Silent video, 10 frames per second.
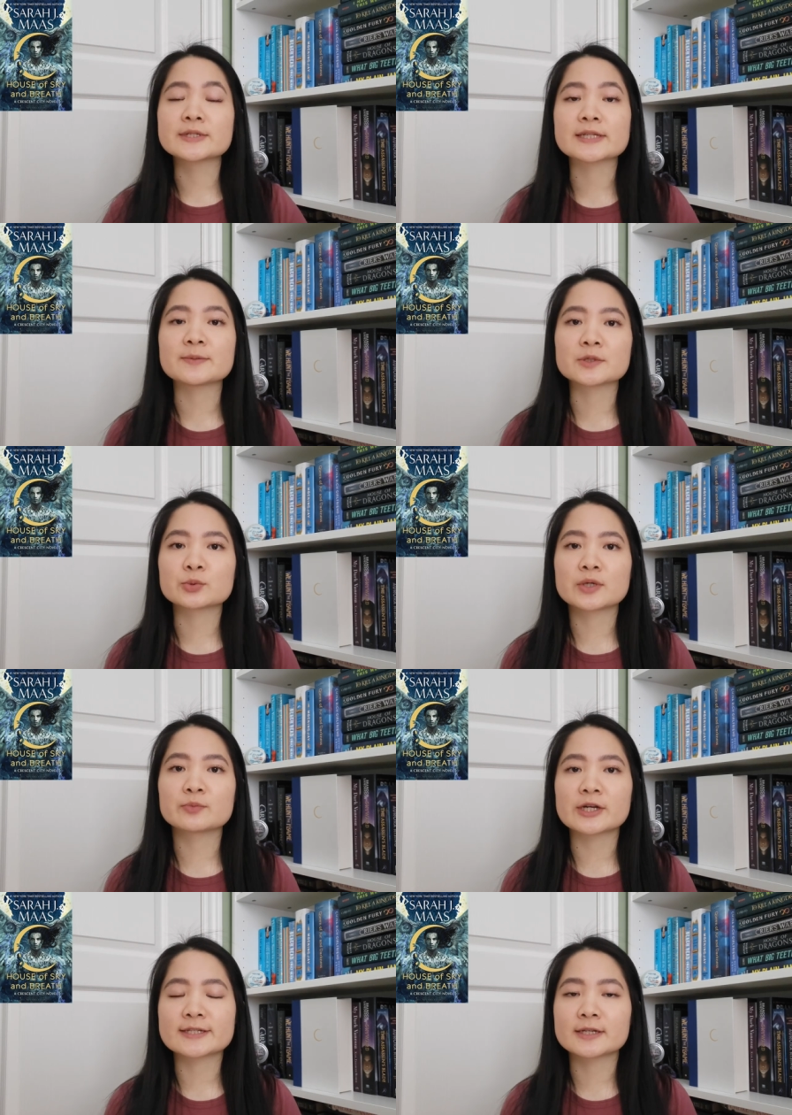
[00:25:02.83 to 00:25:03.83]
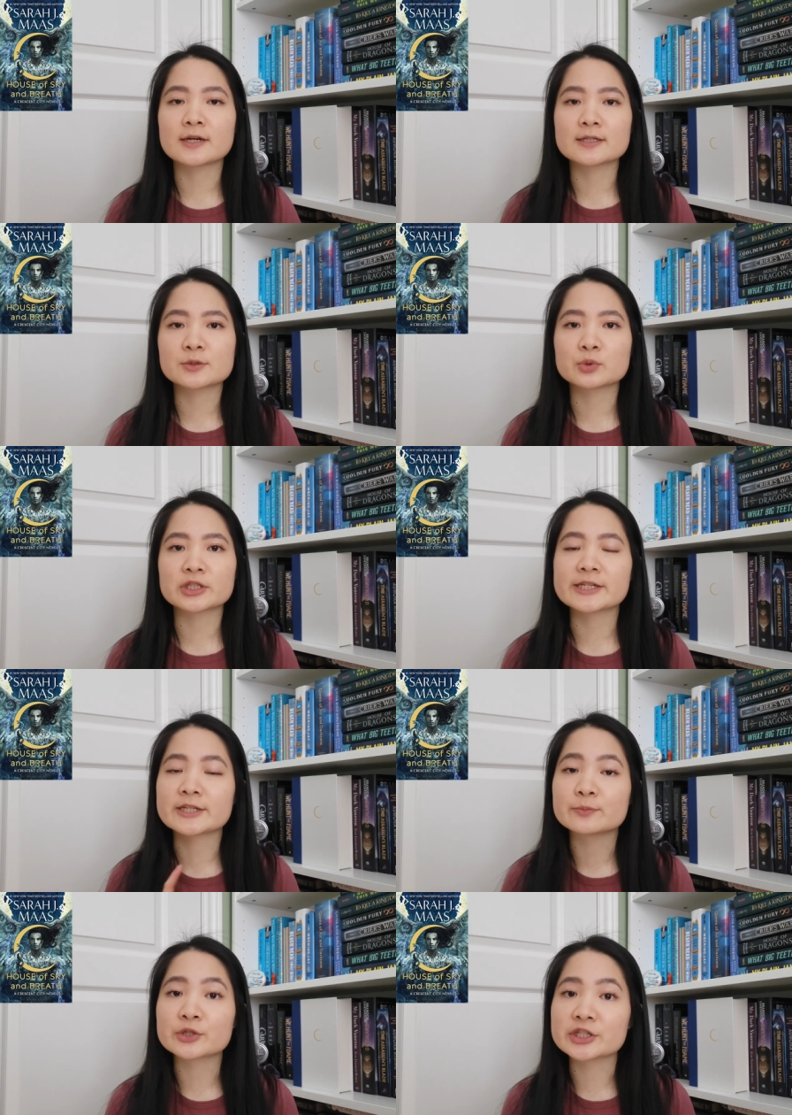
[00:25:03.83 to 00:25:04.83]
scene between Bryce and Hunt, which I
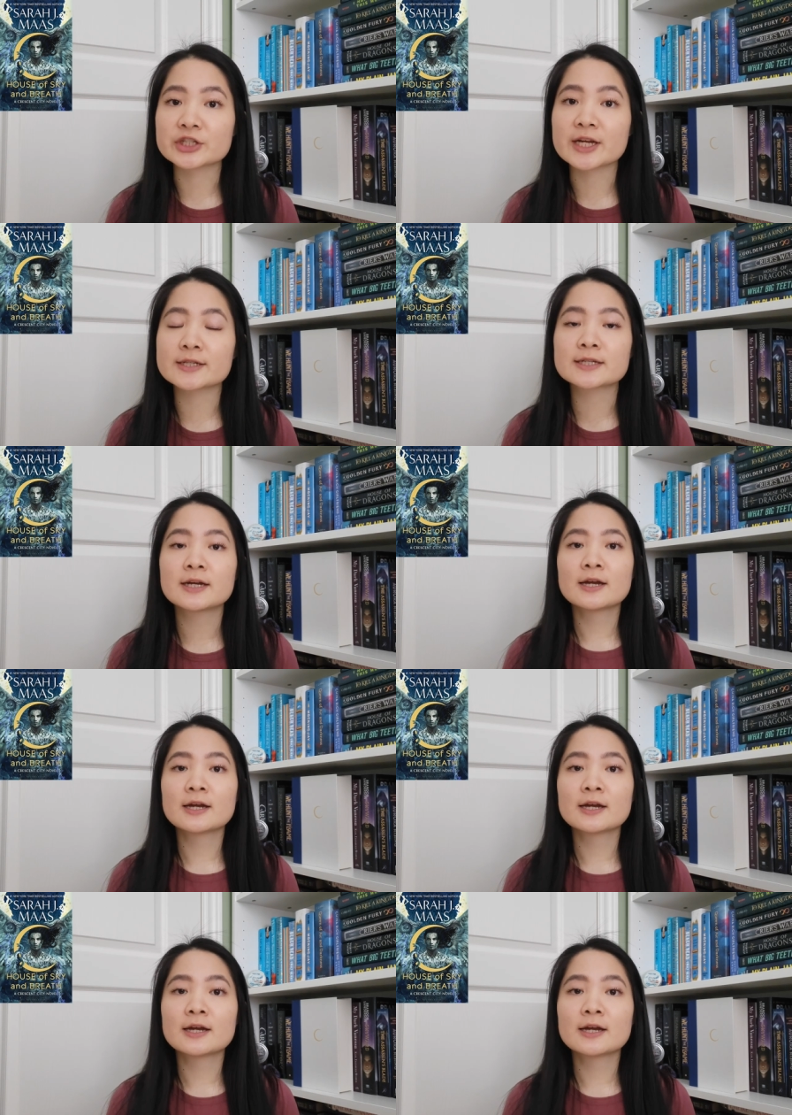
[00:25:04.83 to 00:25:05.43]
did appreciate